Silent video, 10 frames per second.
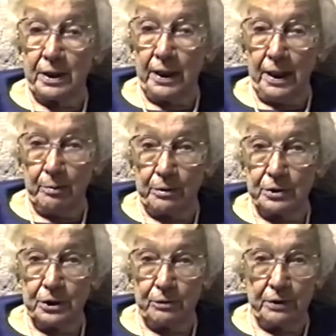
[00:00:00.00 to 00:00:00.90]
the
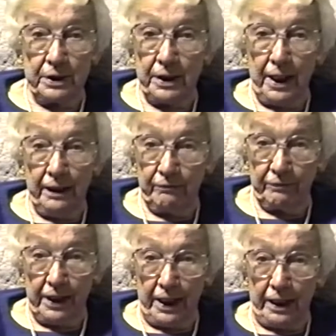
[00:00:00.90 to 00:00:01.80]
neighbors who didn't
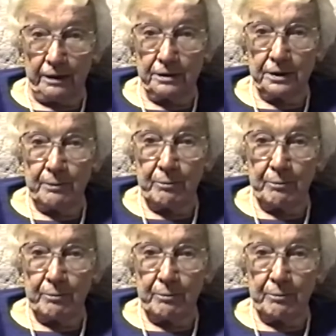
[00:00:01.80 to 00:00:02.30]
have cows.